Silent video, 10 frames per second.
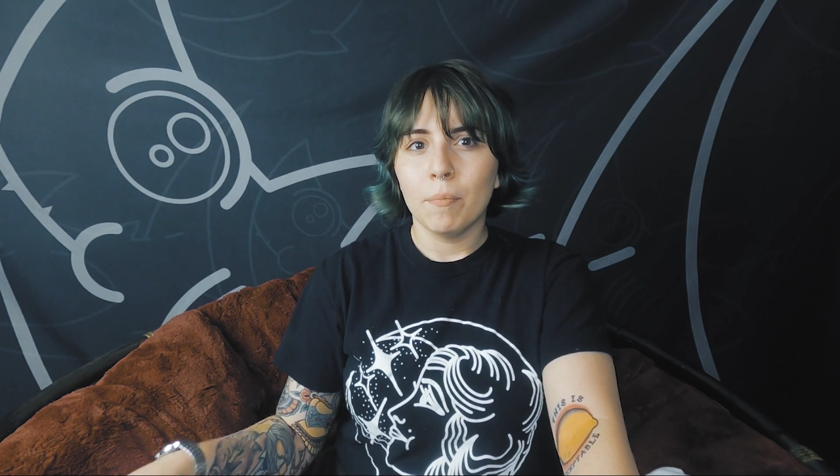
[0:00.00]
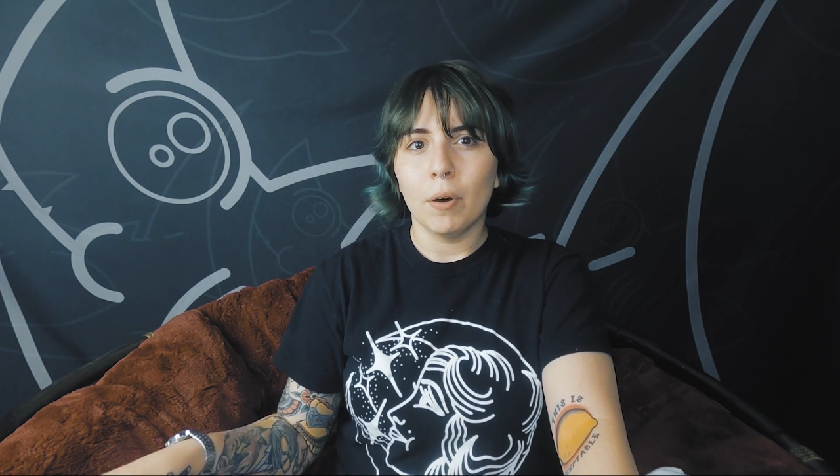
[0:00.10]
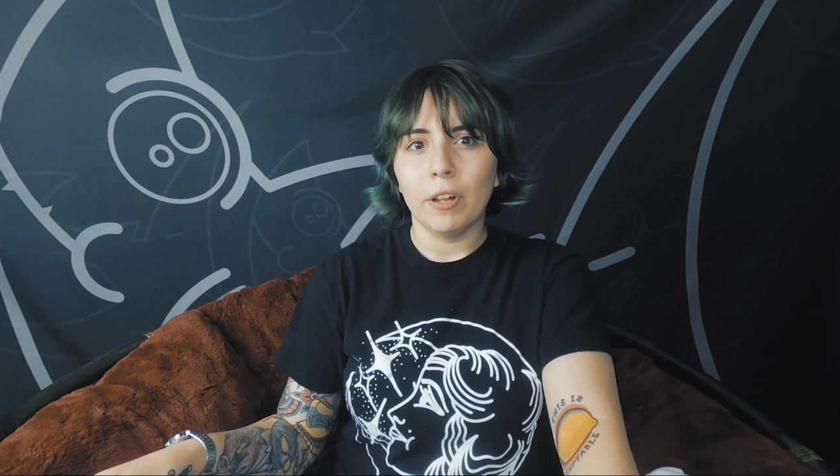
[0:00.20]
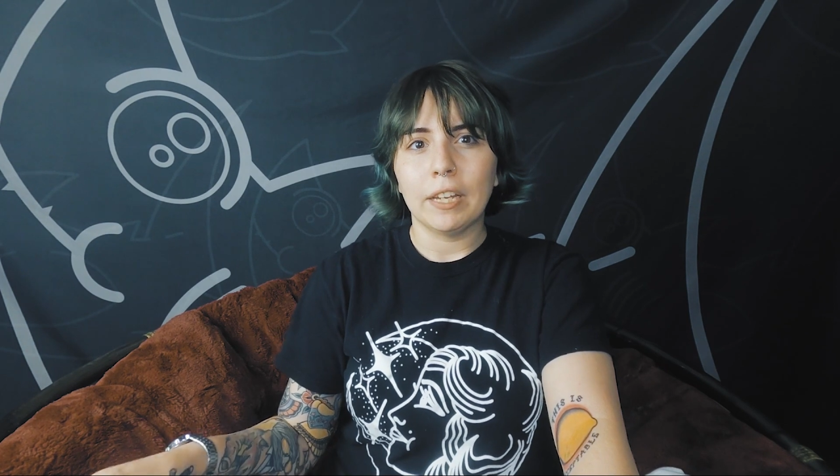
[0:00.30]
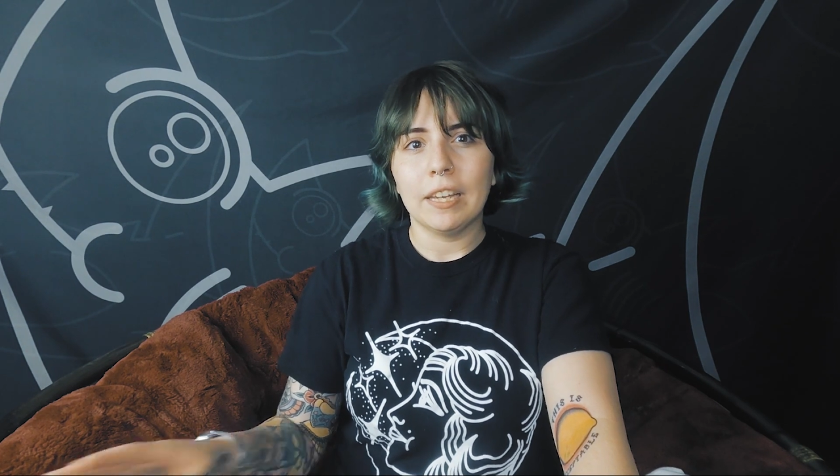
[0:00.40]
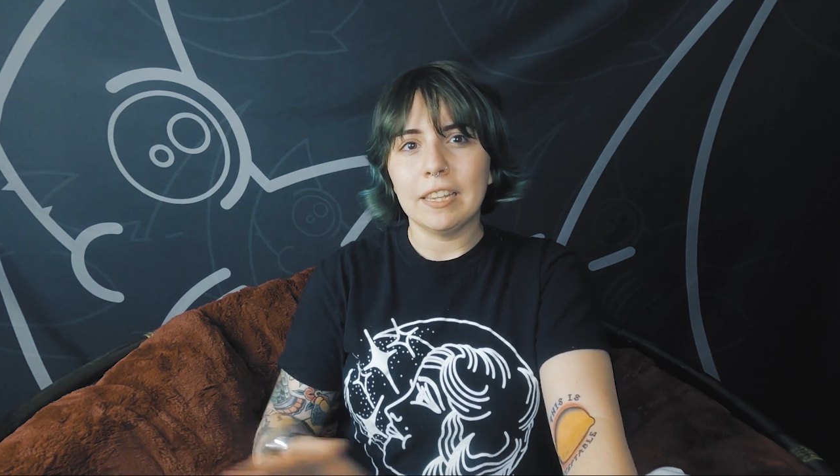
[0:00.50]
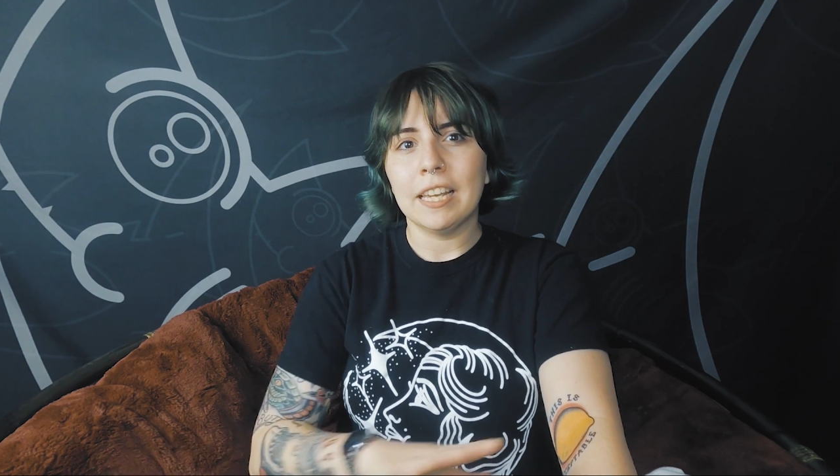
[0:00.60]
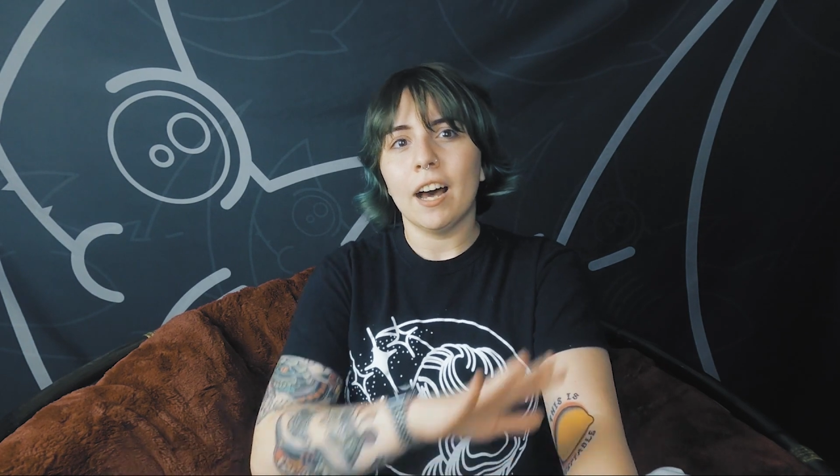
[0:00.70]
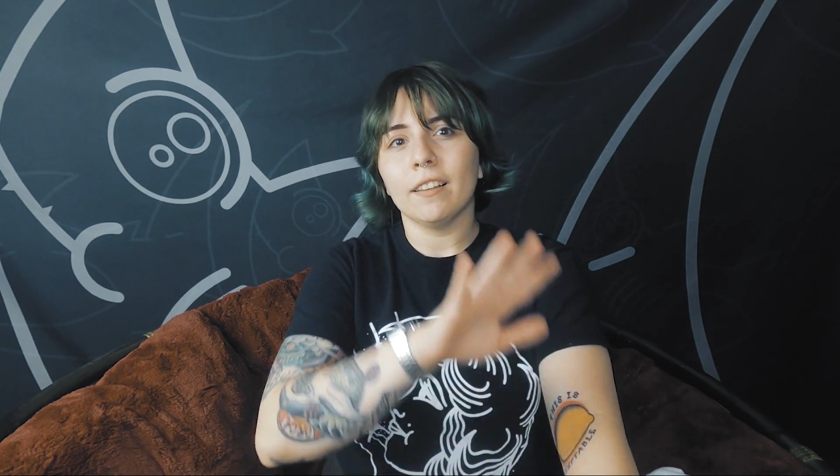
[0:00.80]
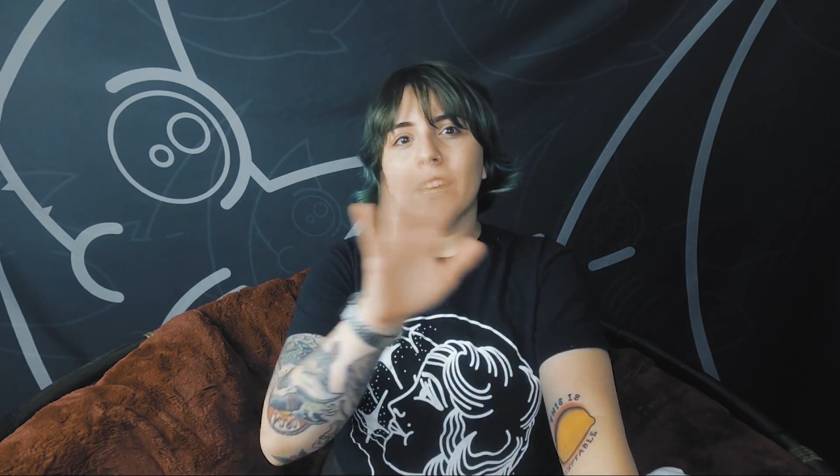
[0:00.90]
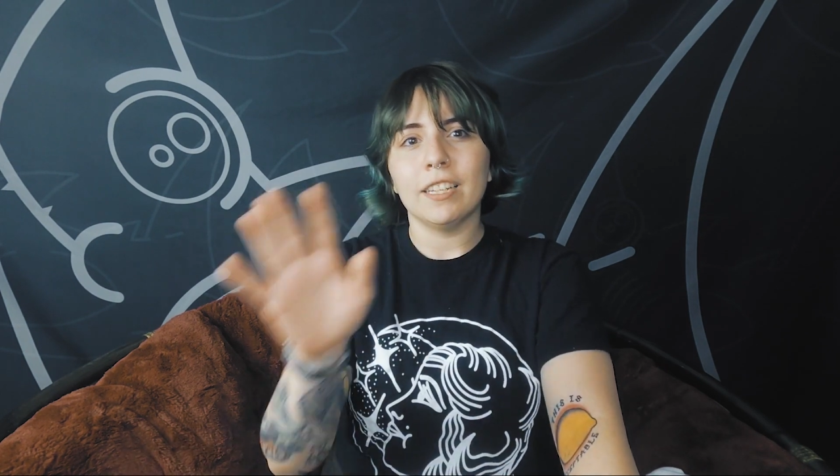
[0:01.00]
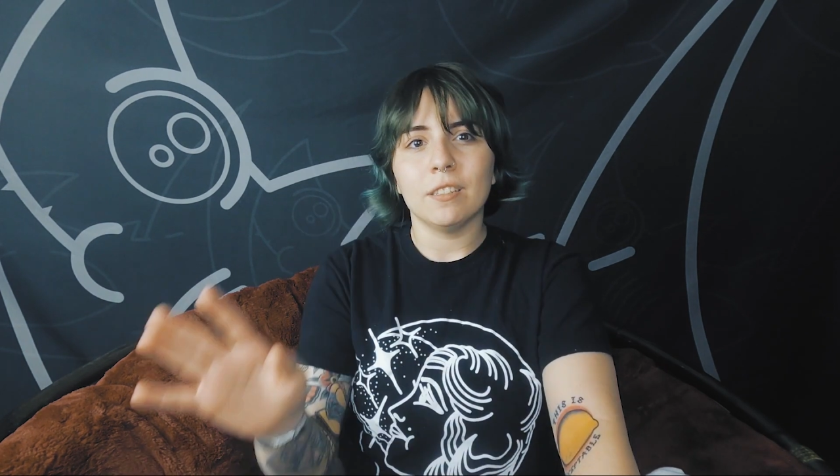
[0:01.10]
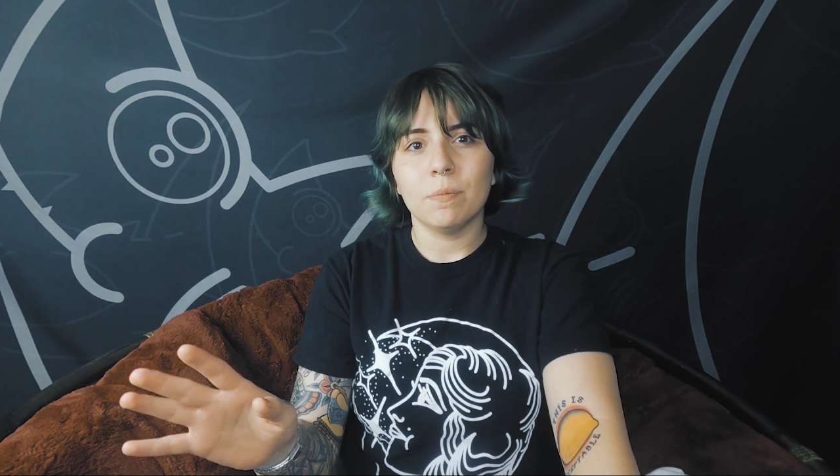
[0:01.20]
but like in the online